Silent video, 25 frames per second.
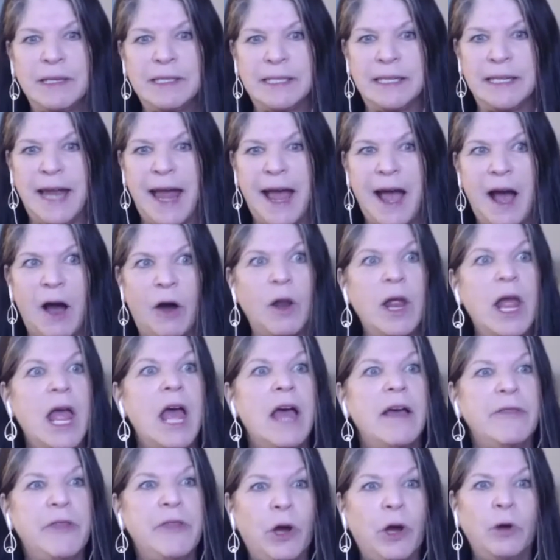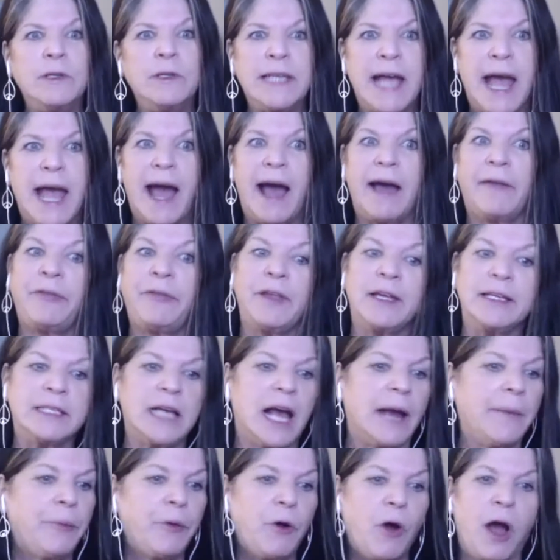out. Those athletes,
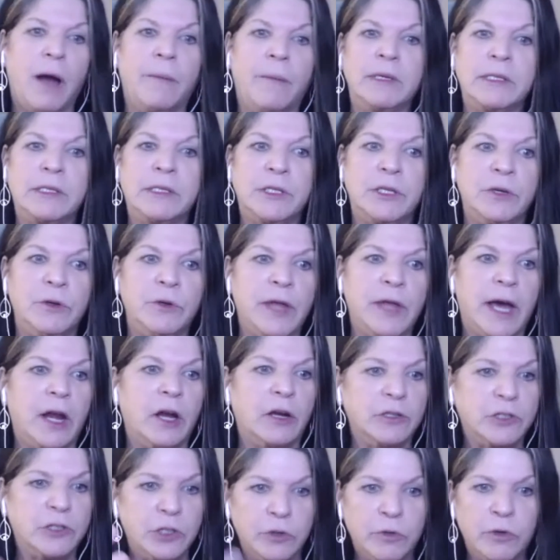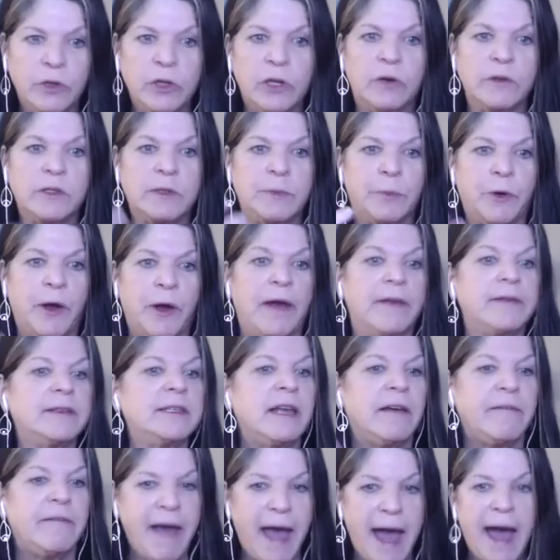I promise you, that are doing those breaths
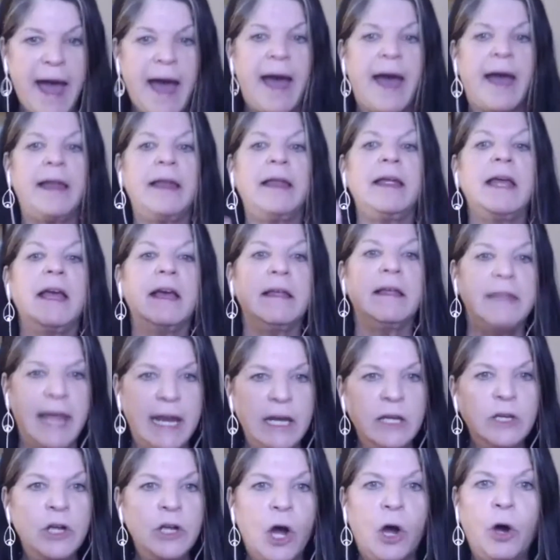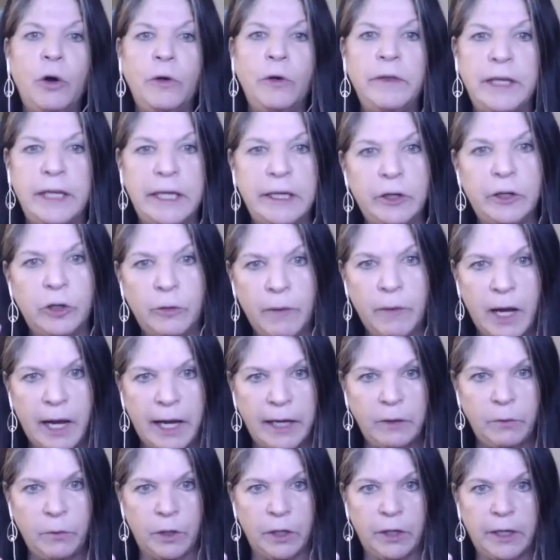they know the inner
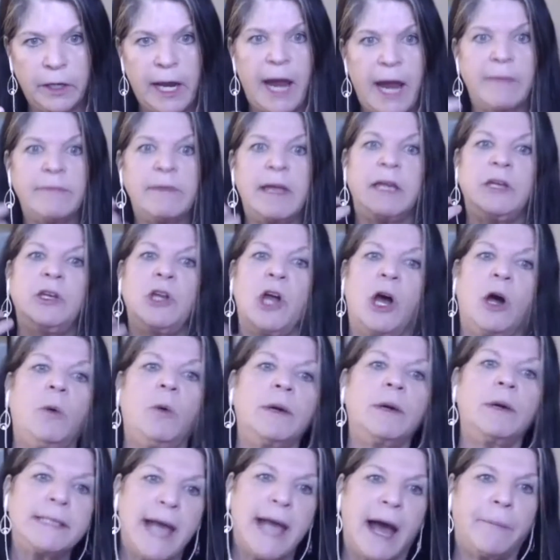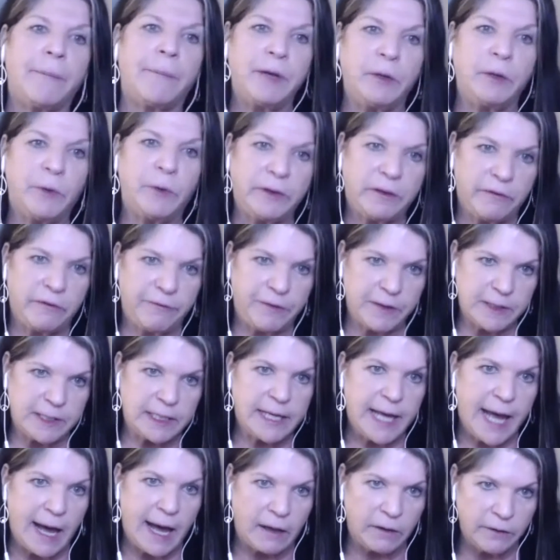mind work, and they know what's happening with the
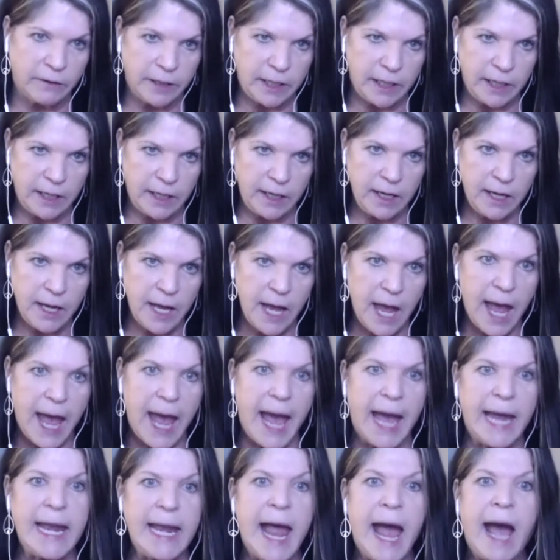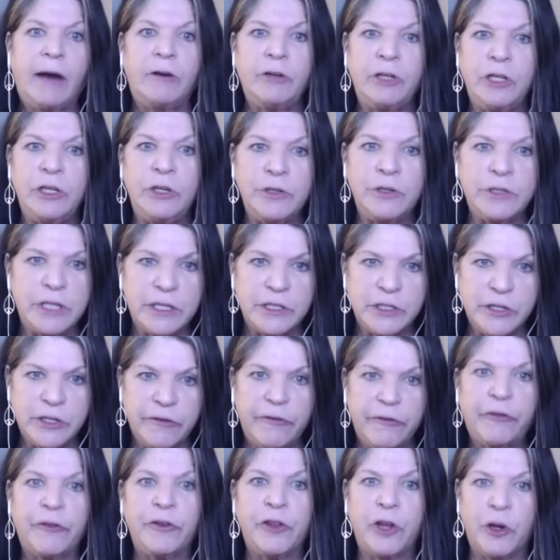physicality and how to use it
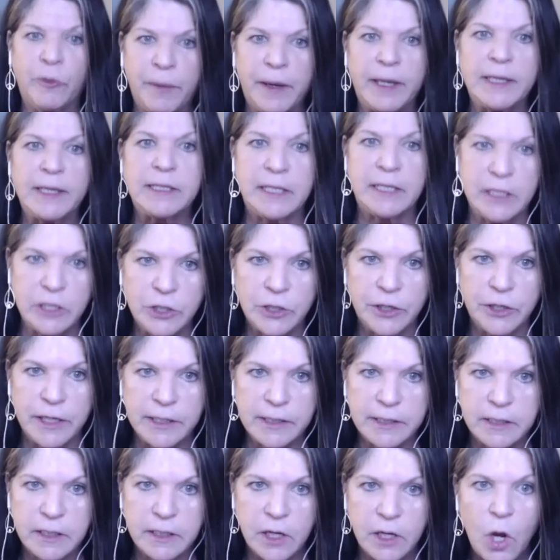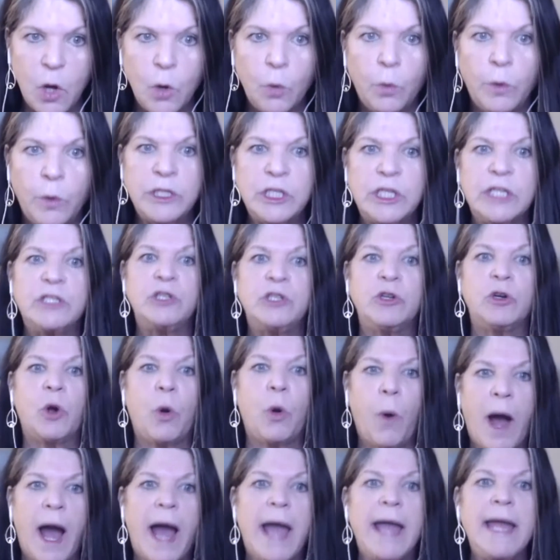for their best interest, which is you
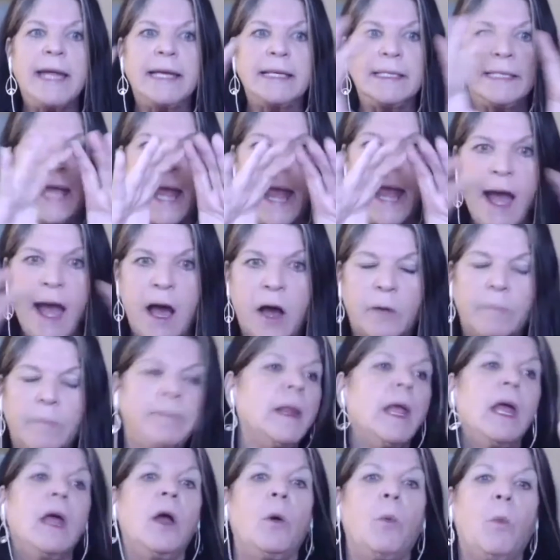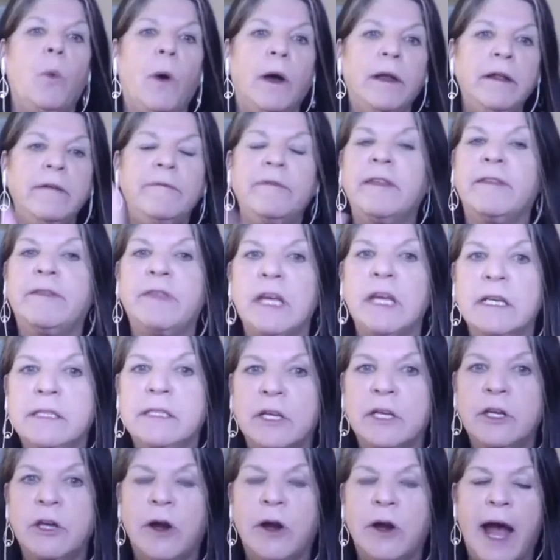quiet down. One of the things
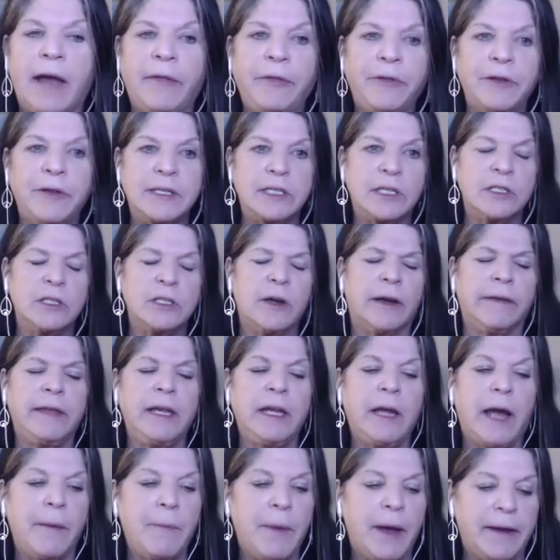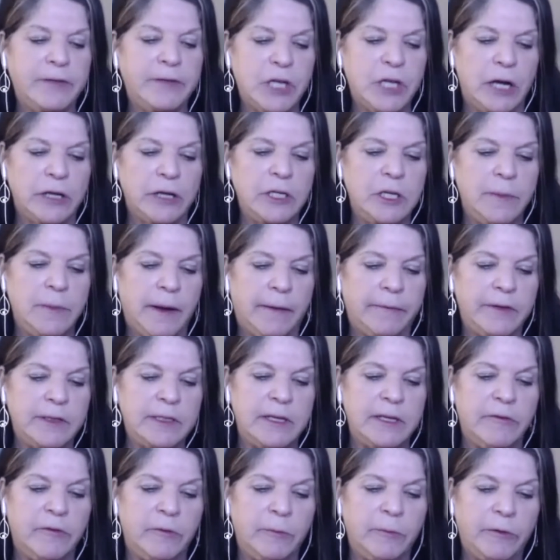that your athletes could do, I think I might have talked to you about
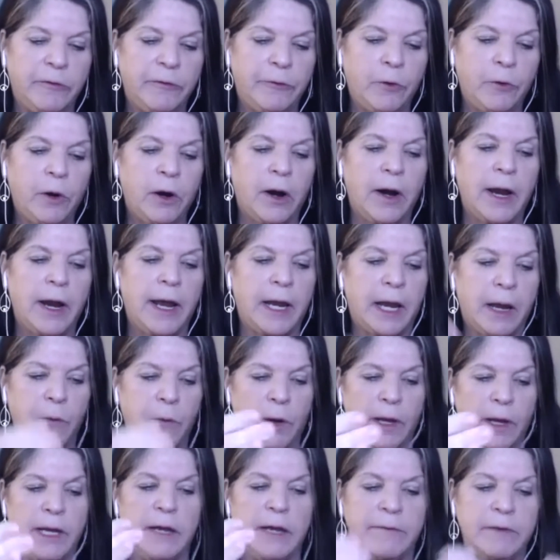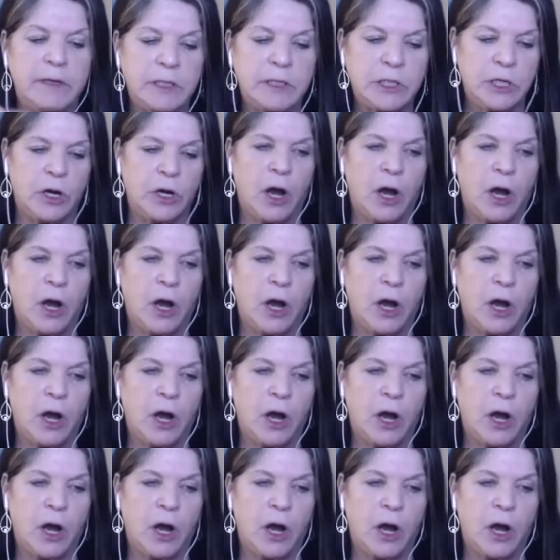this even before, and I want to give this to your